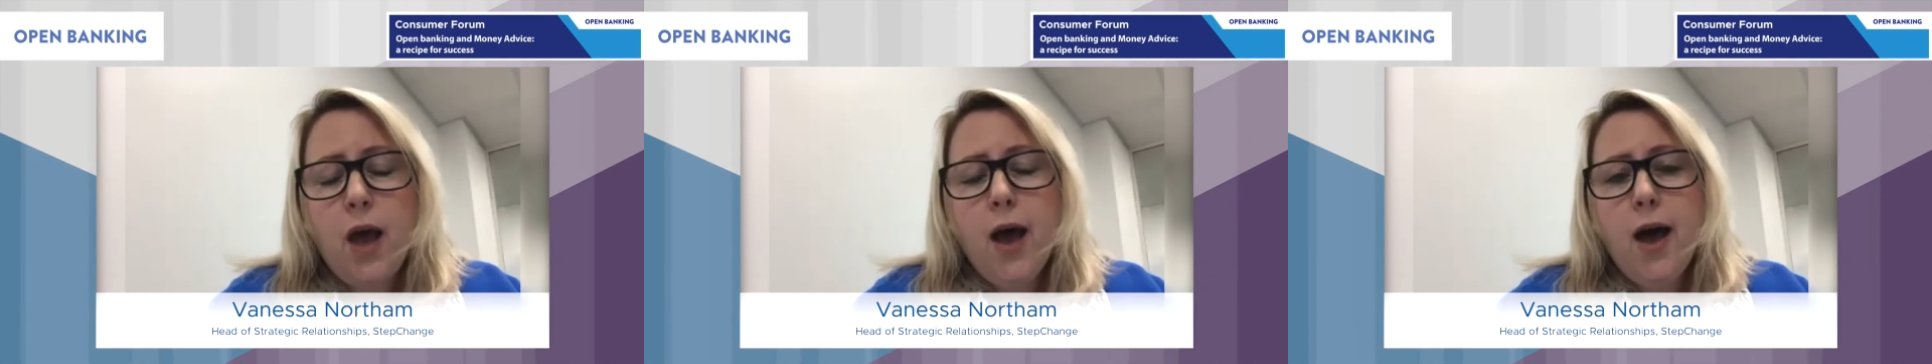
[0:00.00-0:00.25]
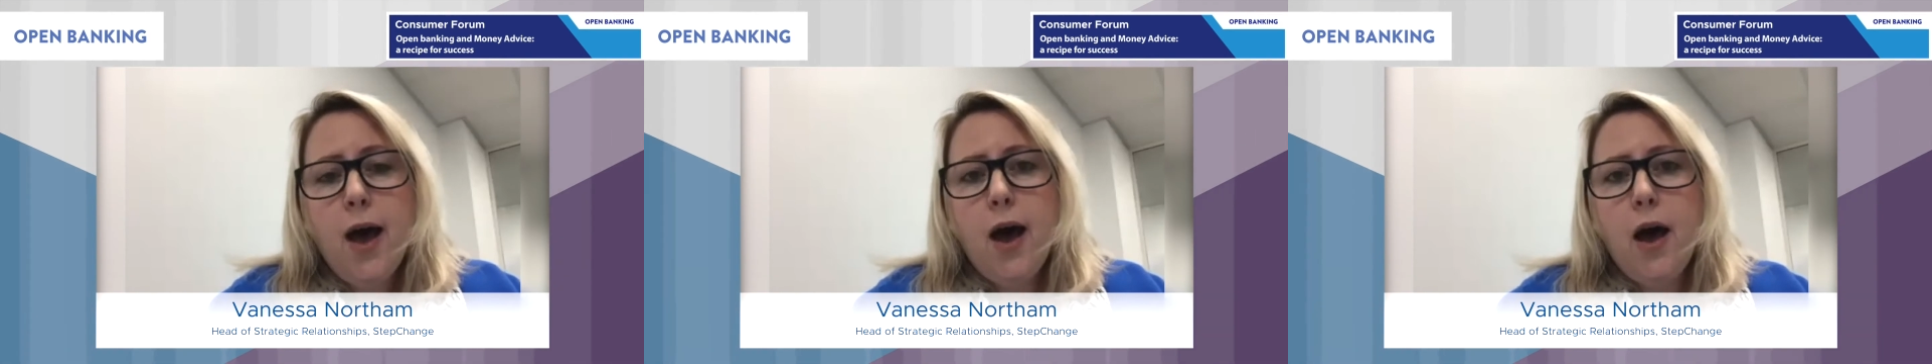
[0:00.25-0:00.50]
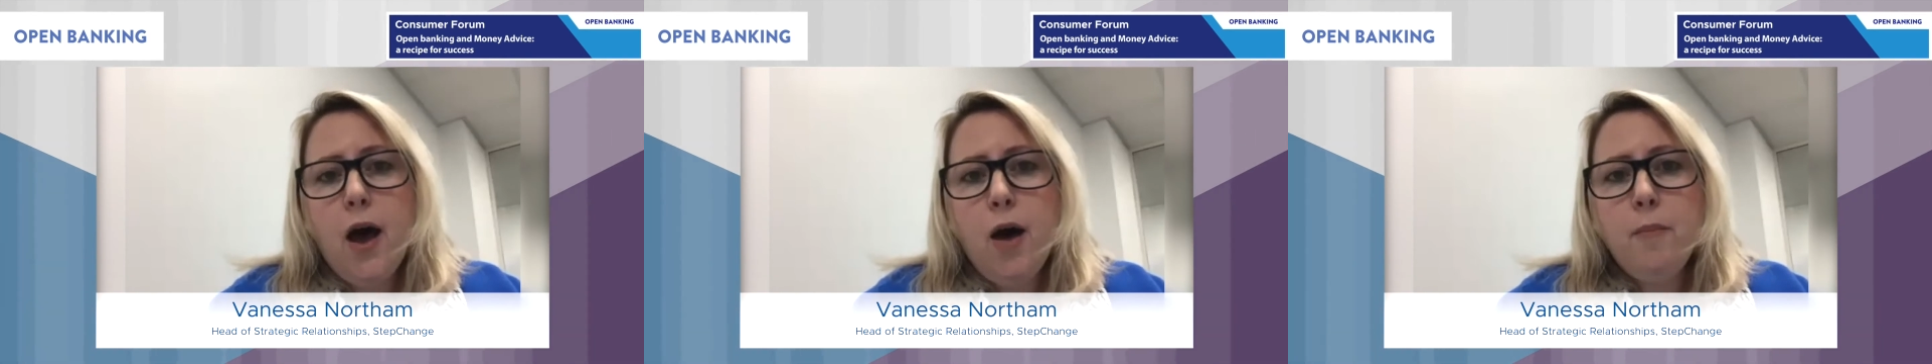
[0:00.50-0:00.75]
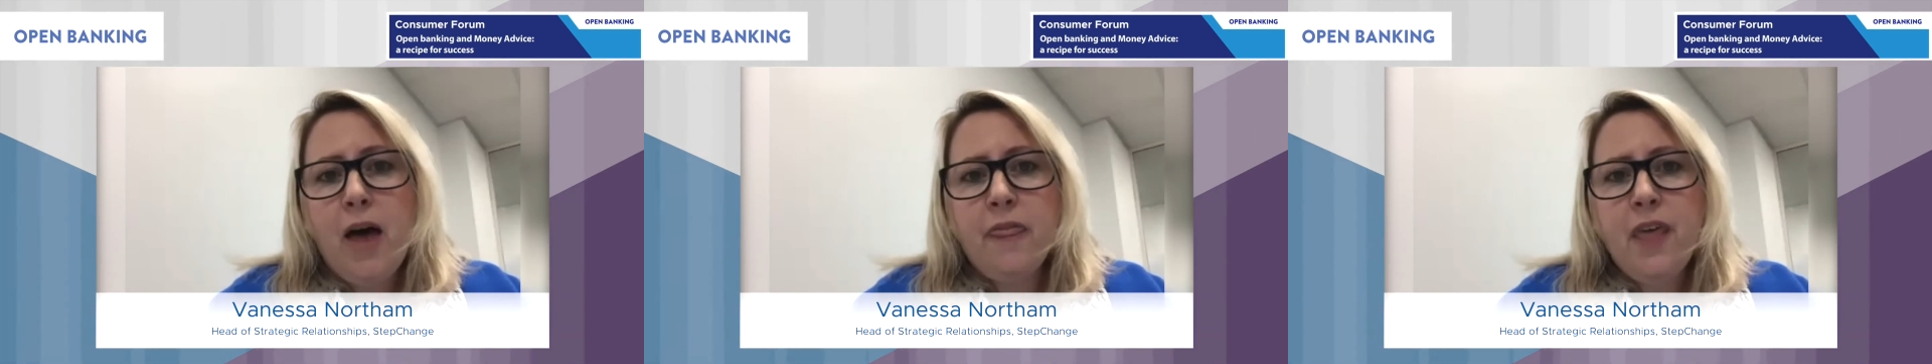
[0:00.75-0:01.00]

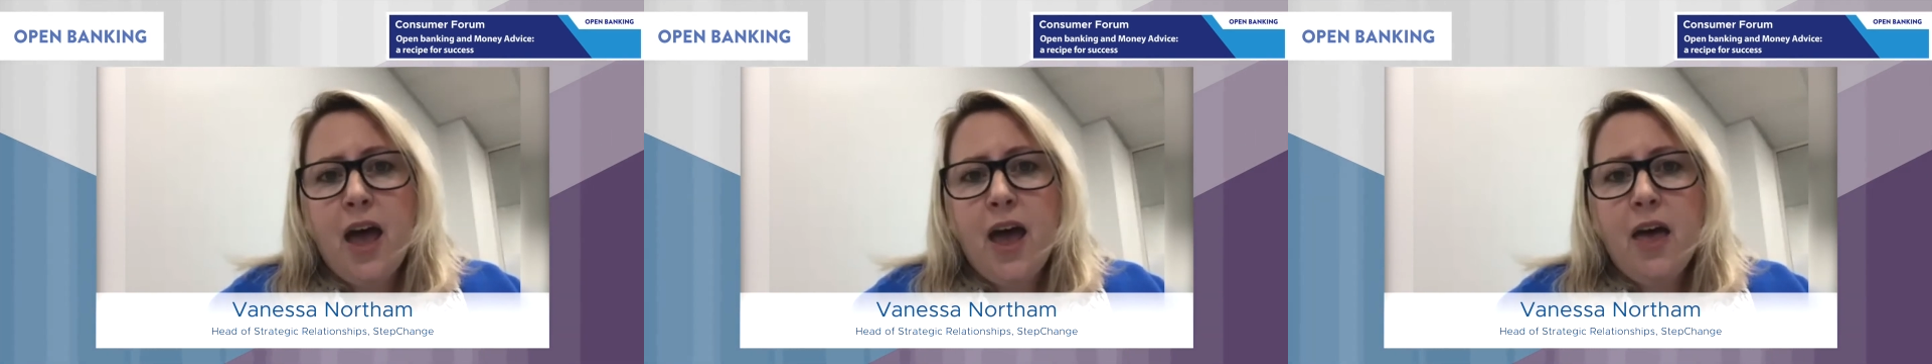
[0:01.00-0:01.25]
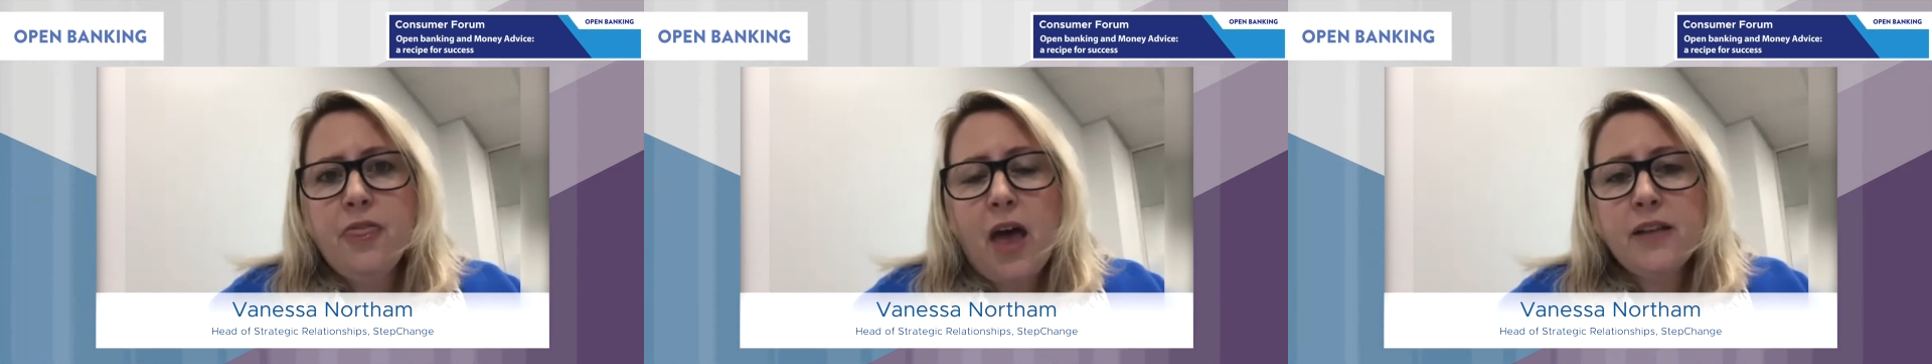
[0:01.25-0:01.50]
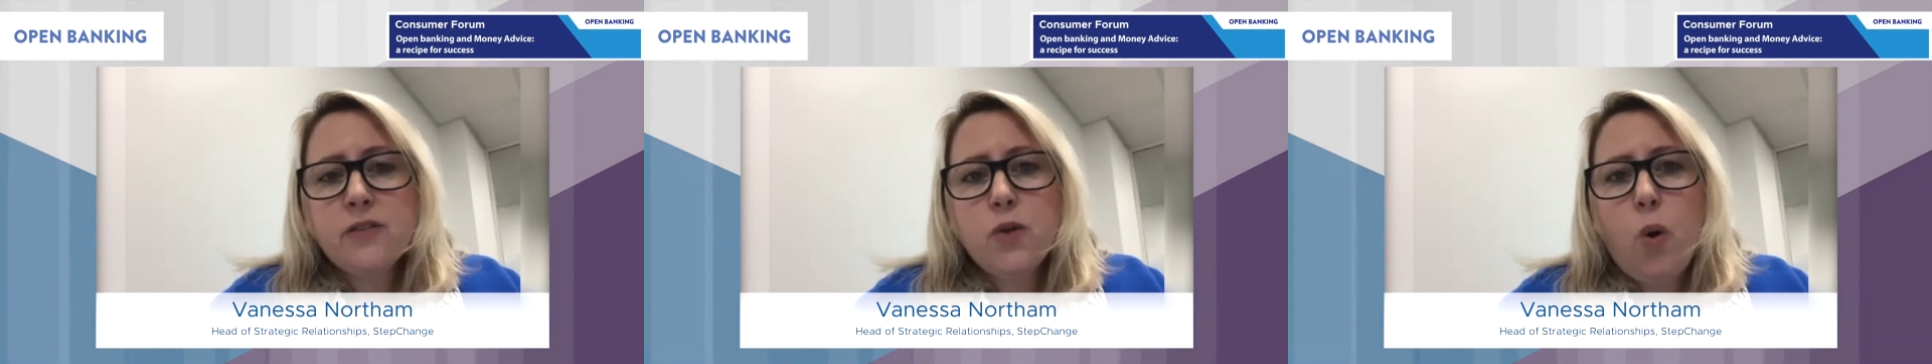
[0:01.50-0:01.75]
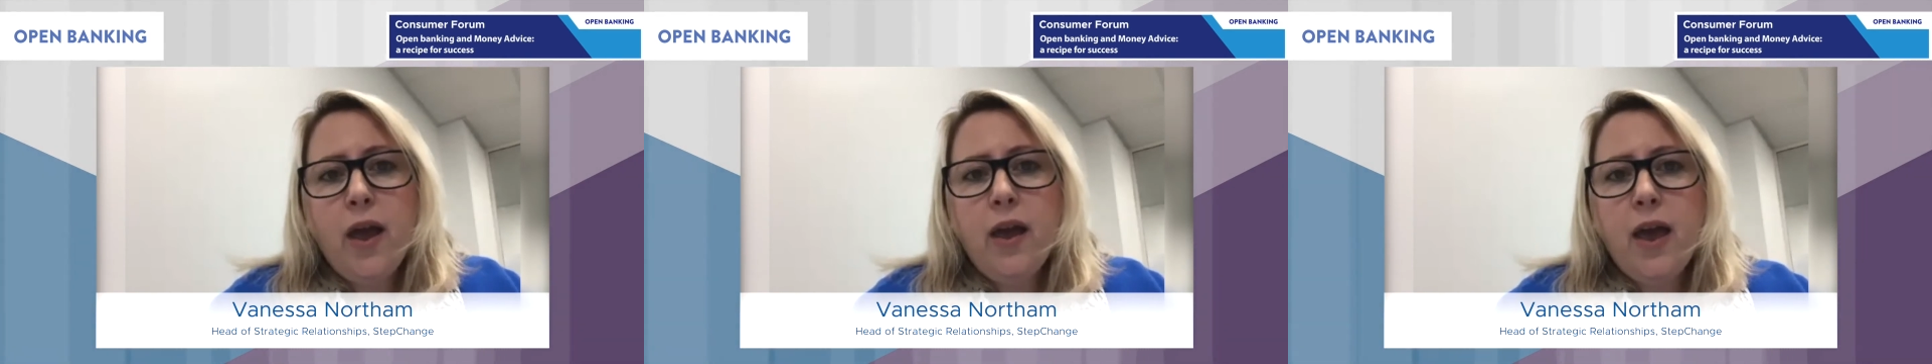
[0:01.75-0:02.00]
And that's
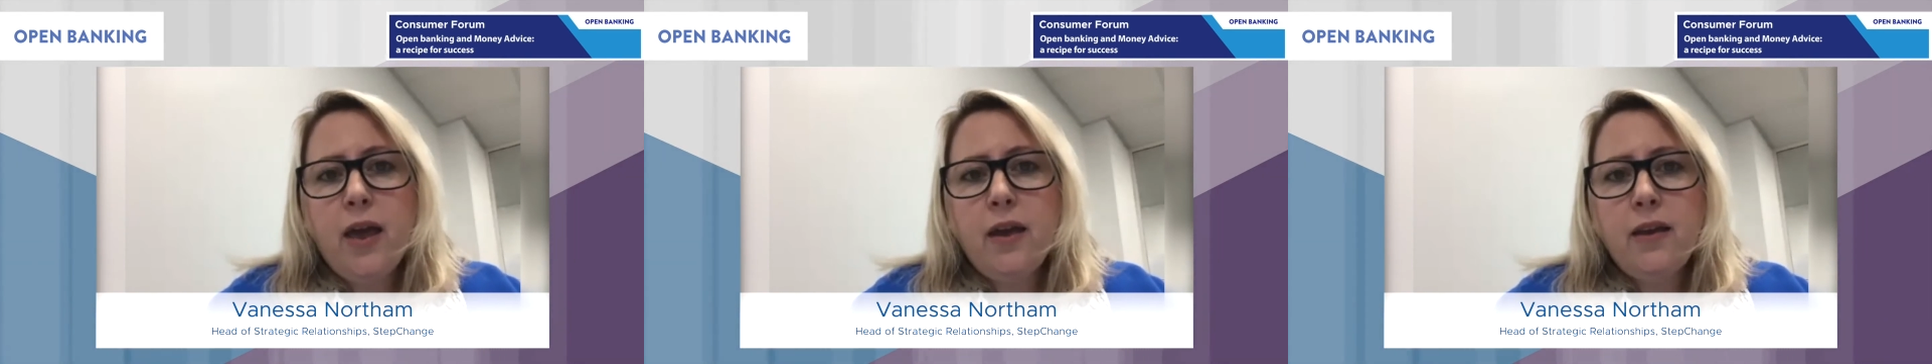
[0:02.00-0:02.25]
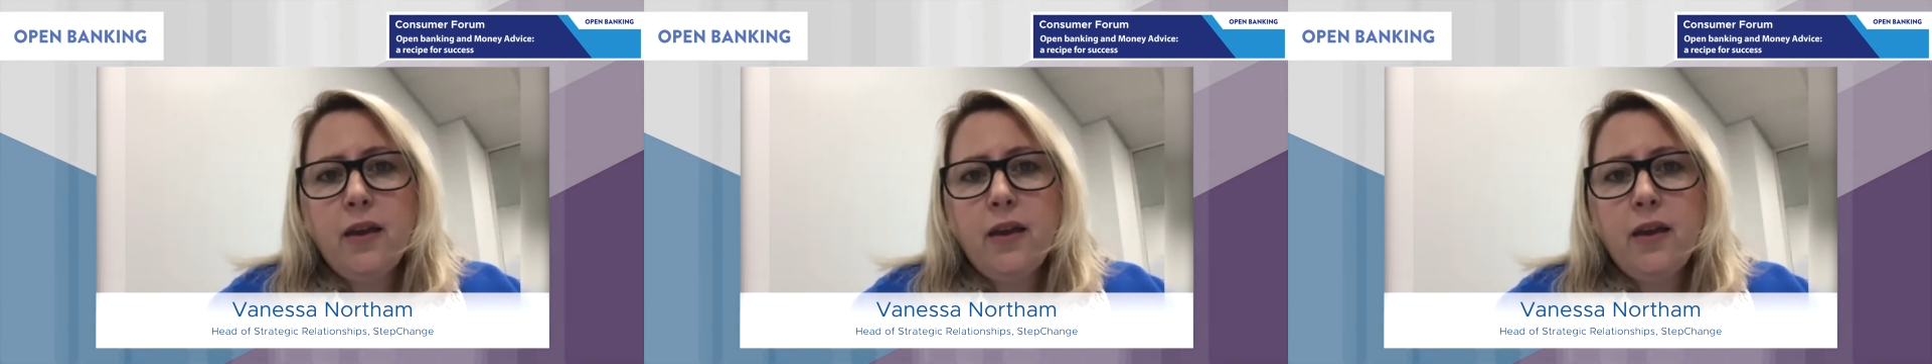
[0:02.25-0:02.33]
quite a,